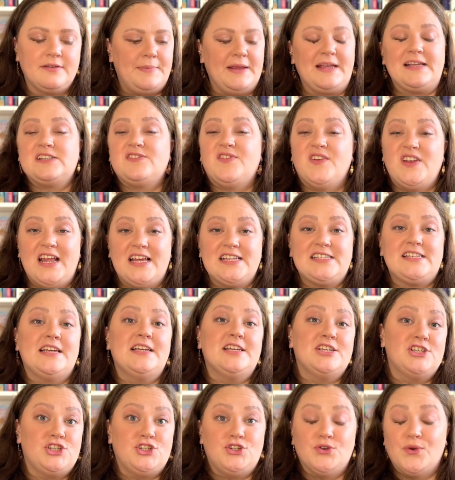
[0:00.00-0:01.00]
because Vanessa
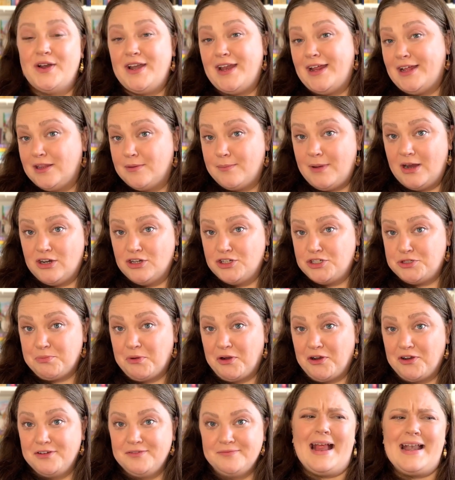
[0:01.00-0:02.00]
is joining the marriage mart.